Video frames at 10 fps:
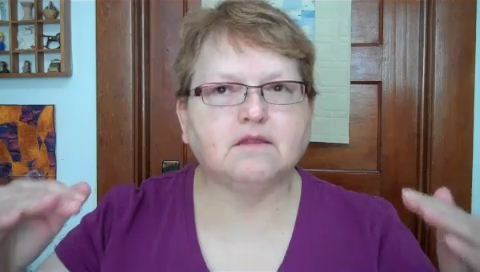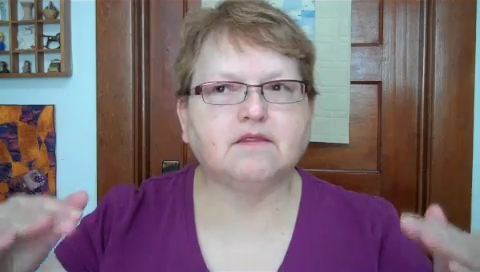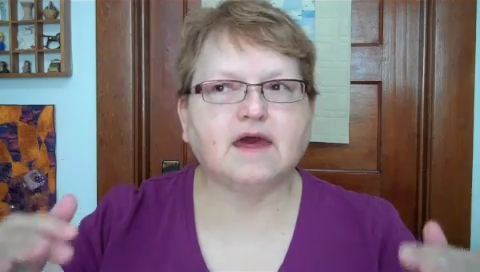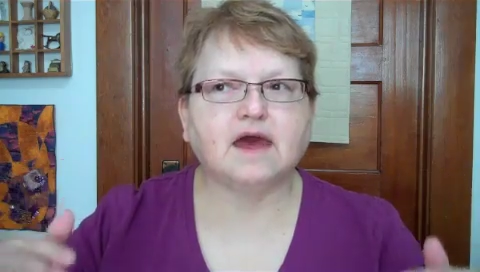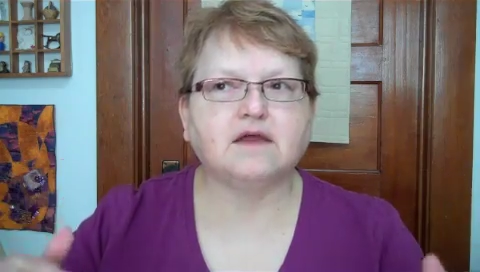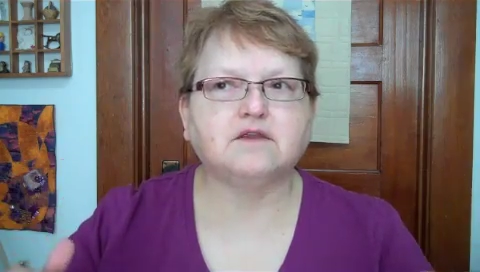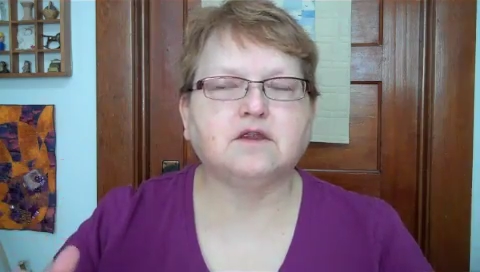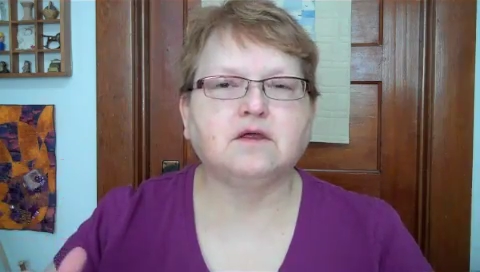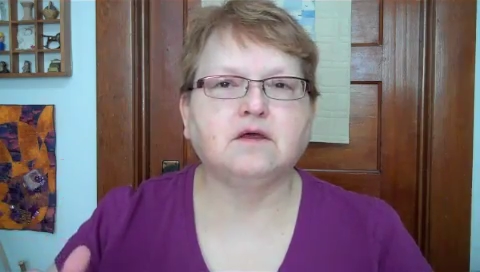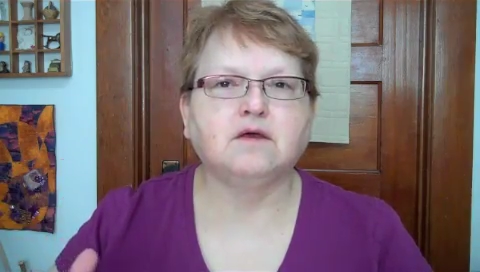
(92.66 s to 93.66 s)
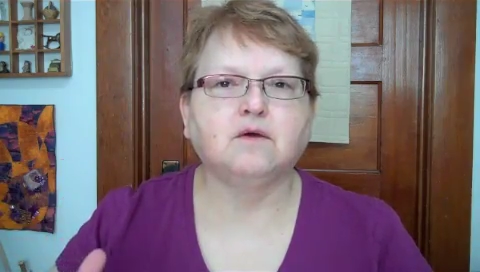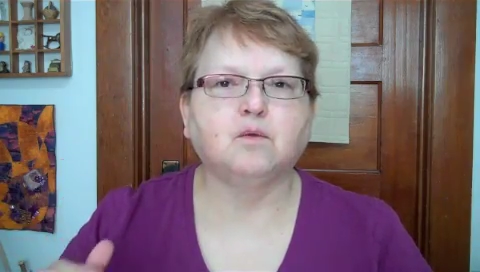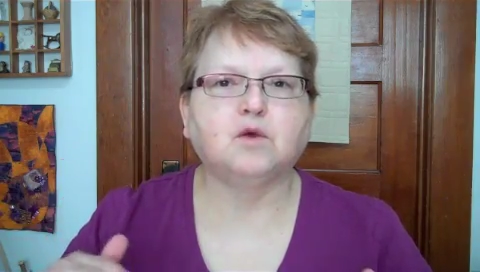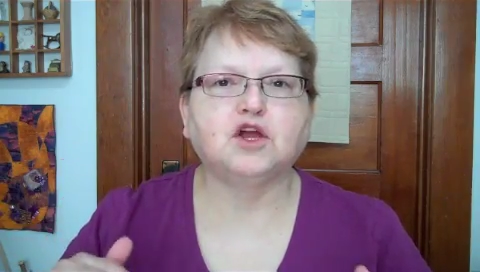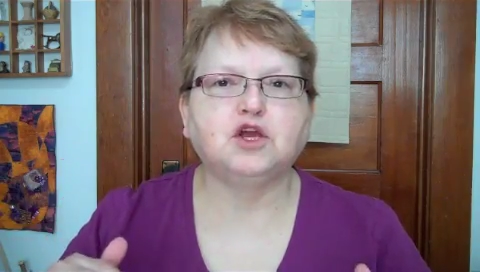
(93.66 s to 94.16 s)
than
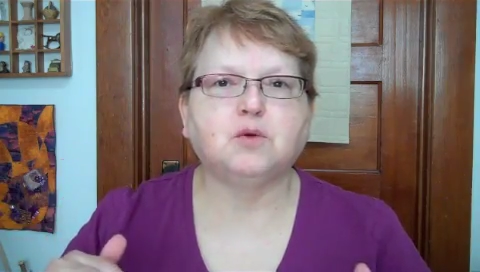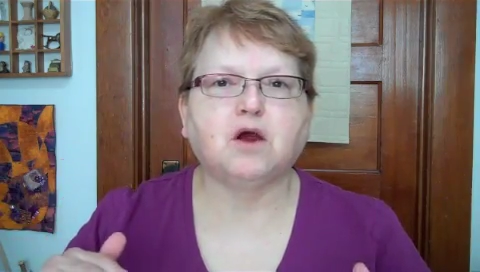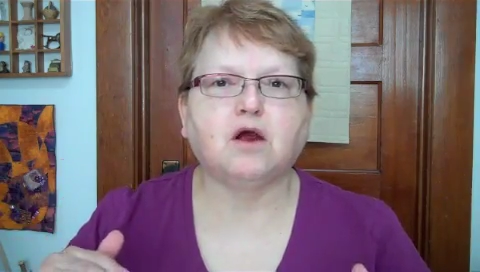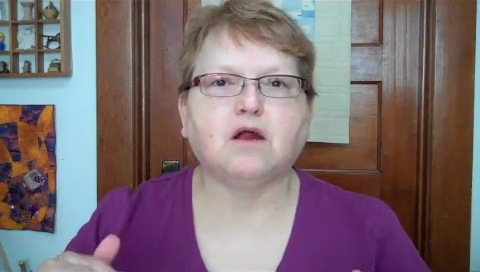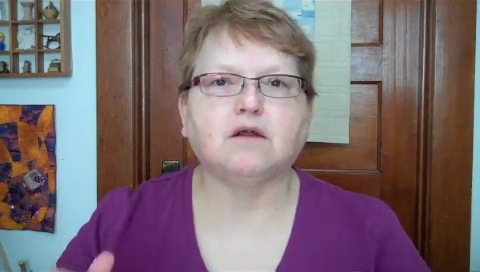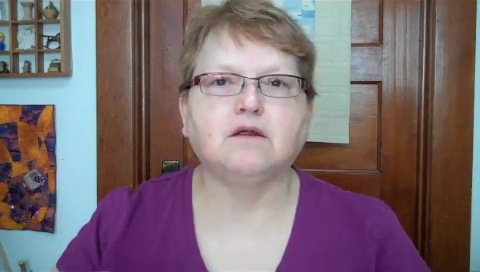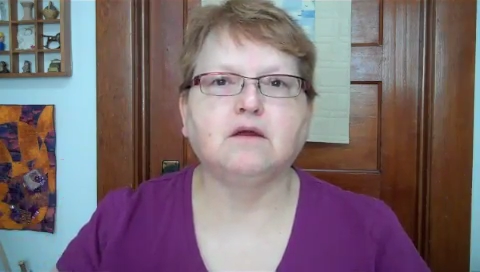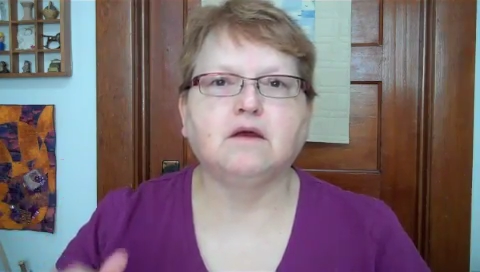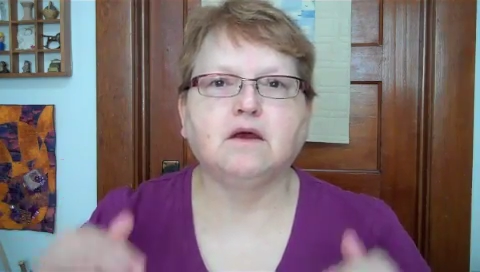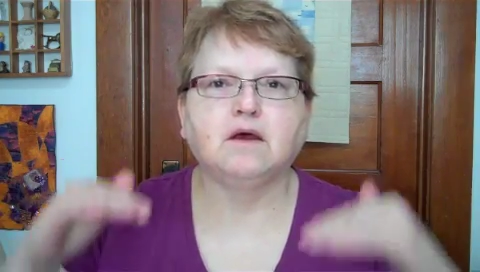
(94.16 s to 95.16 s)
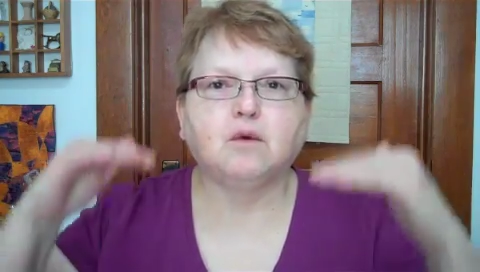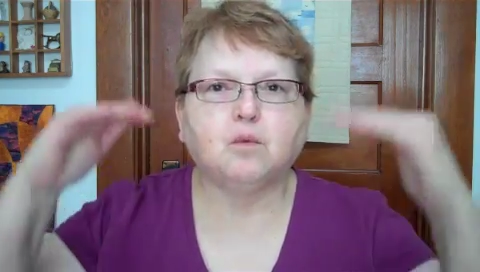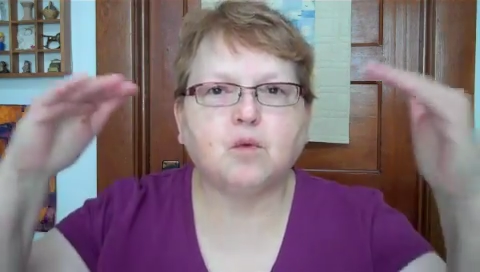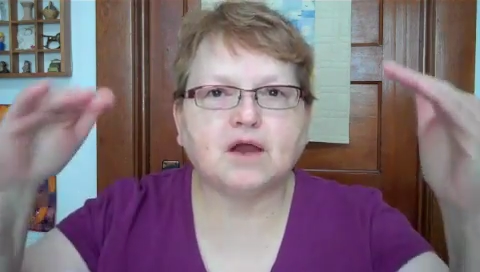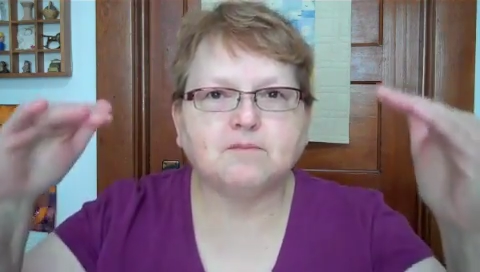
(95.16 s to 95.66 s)
where you are.
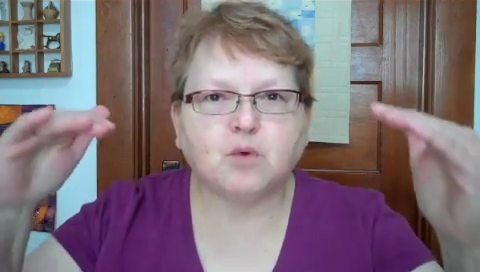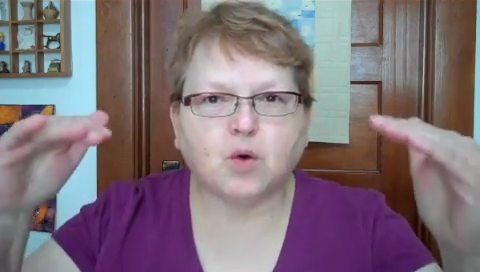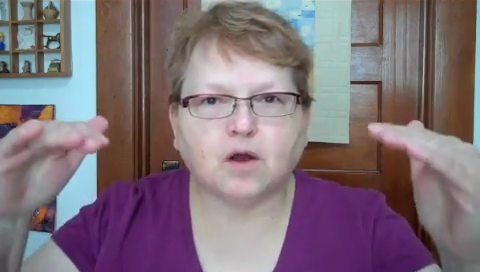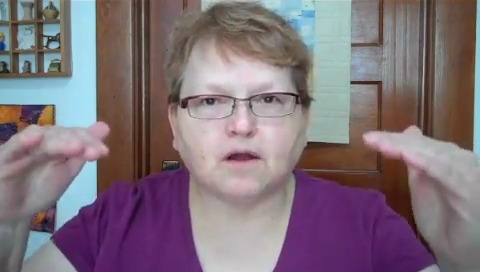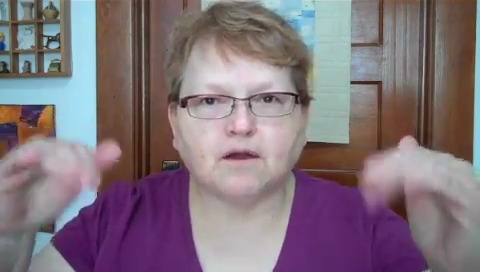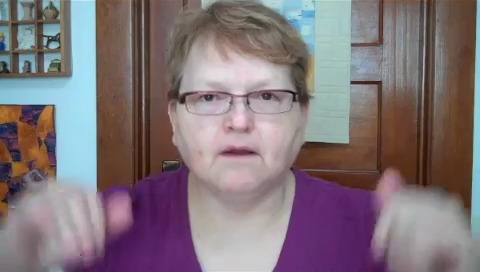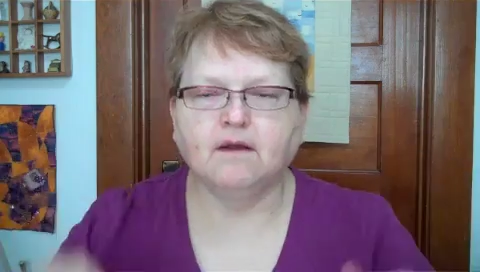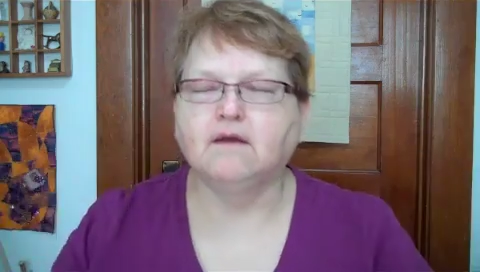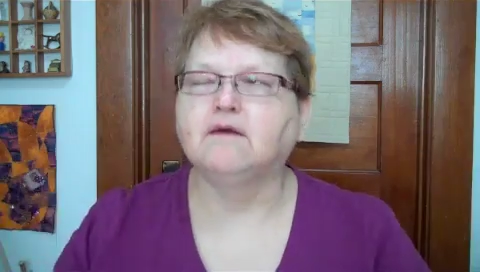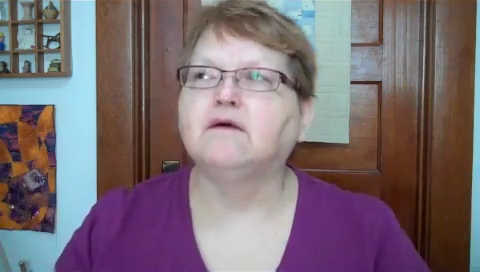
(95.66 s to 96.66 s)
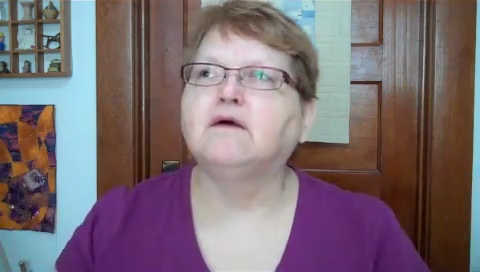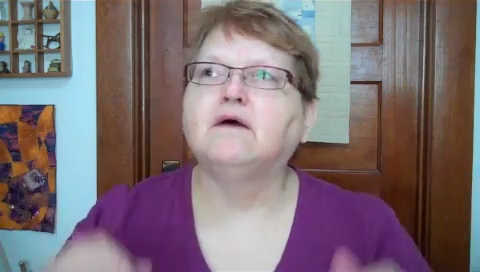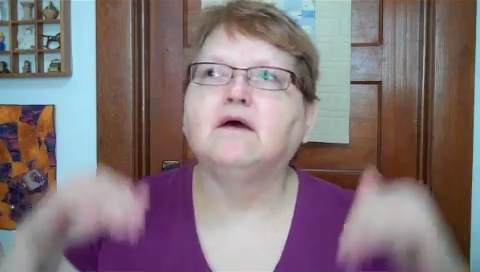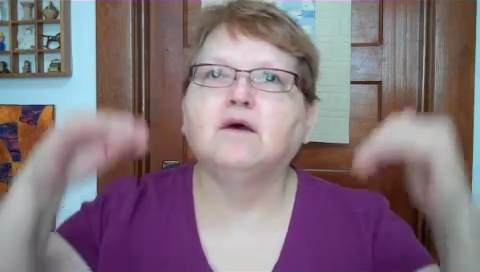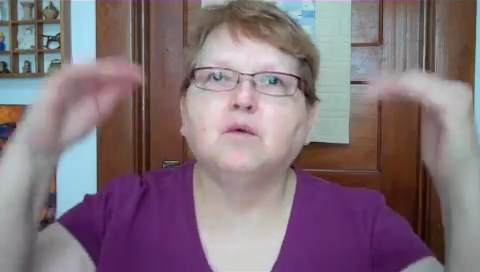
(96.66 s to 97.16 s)
One more.
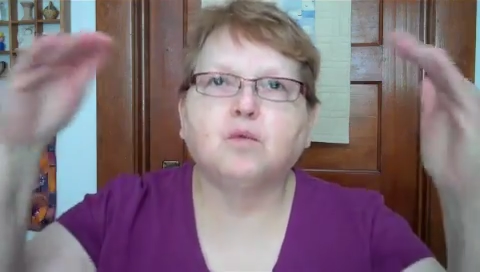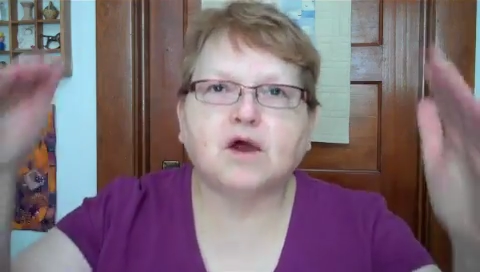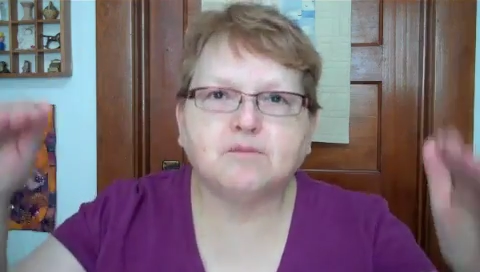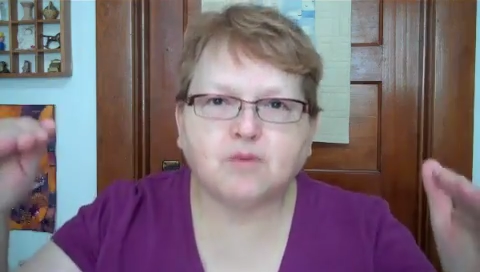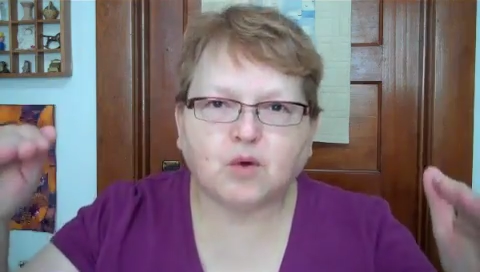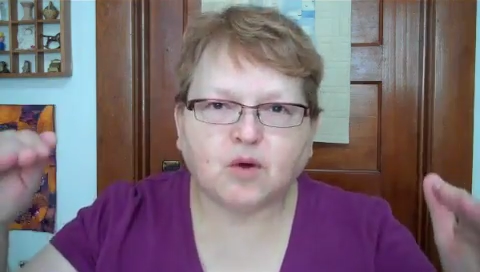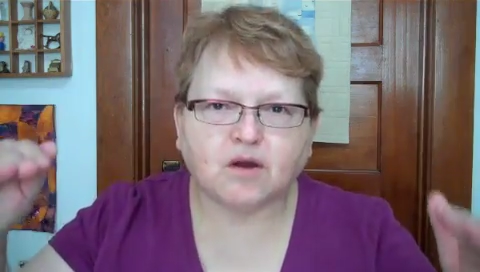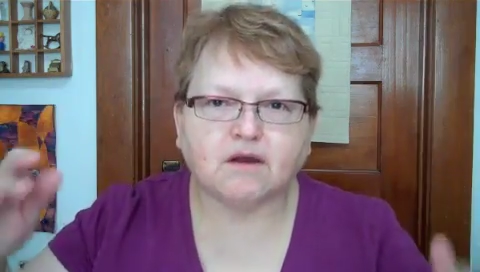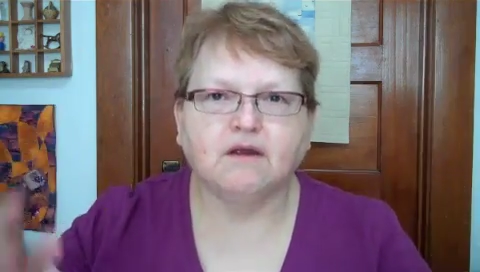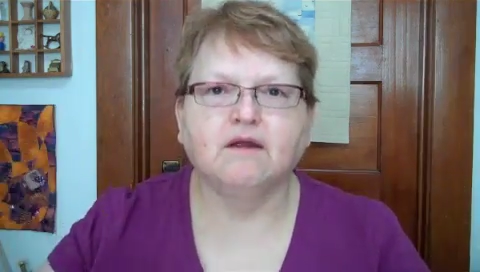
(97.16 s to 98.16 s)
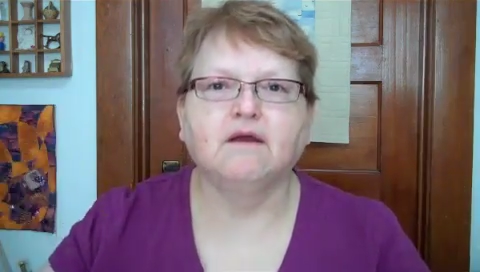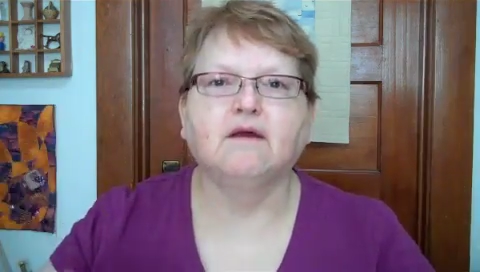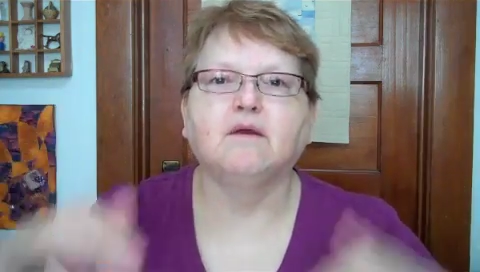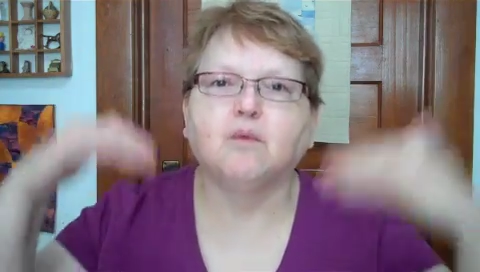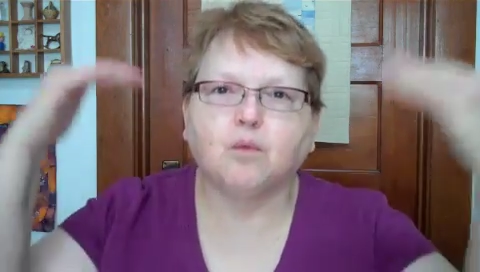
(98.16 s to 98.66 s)
One more.
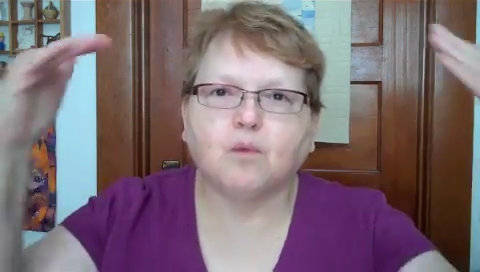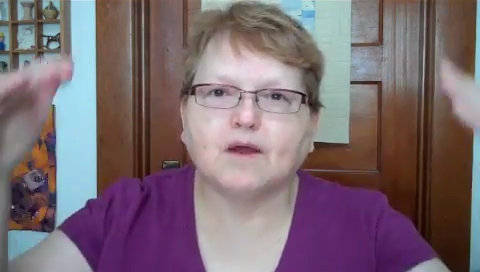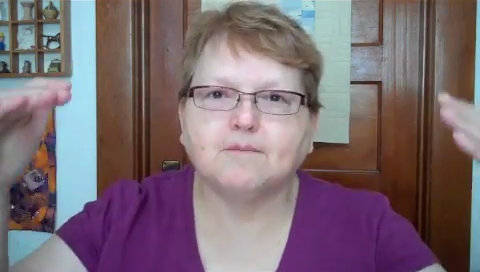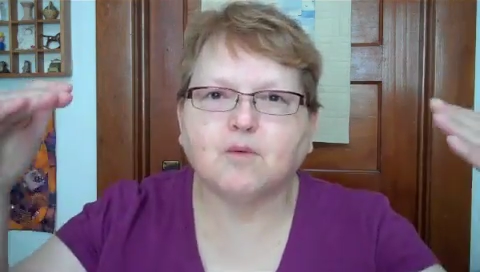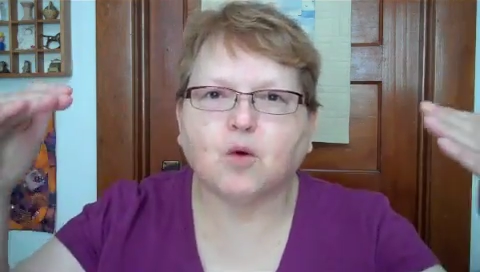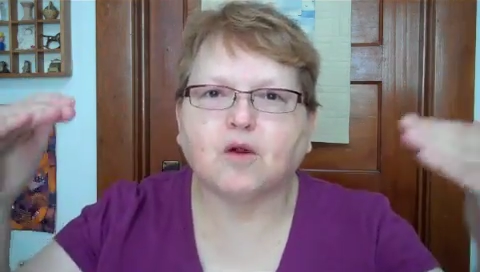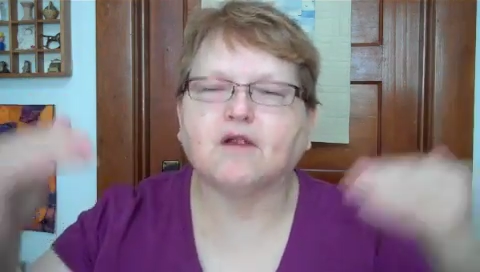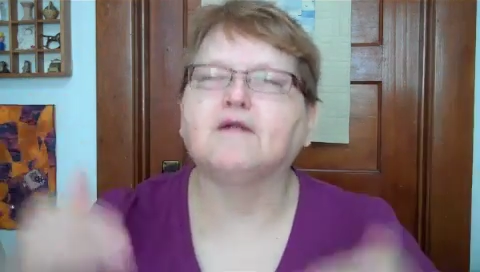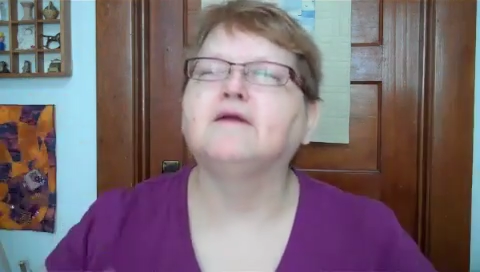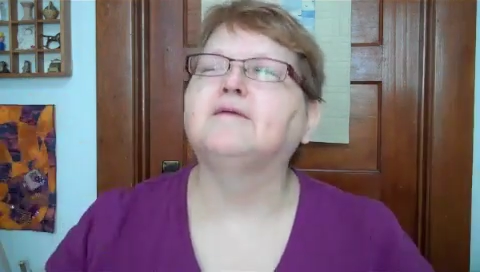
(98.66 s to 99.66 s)
One more.